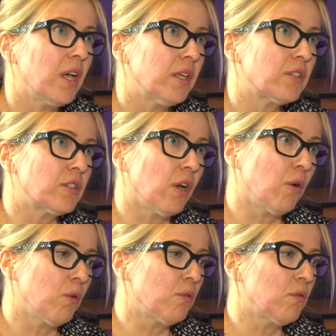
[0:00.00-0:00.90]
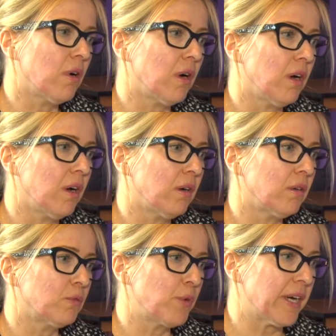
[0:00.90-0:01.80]

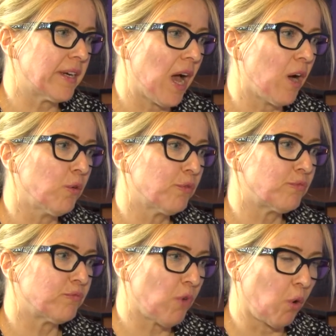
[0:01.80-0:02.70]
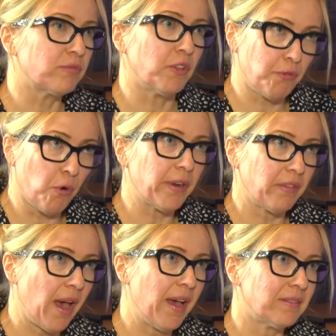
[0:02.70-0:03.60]
So we are now the
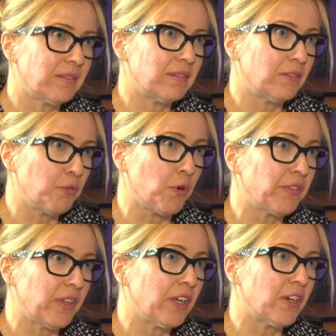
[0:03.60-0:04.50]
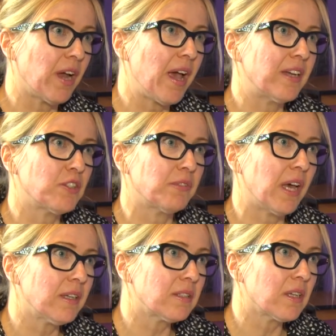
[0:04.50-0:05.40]
fourth year ahead of
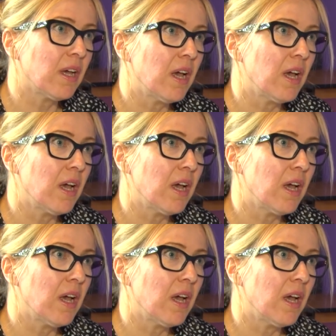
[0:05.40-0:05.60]
that.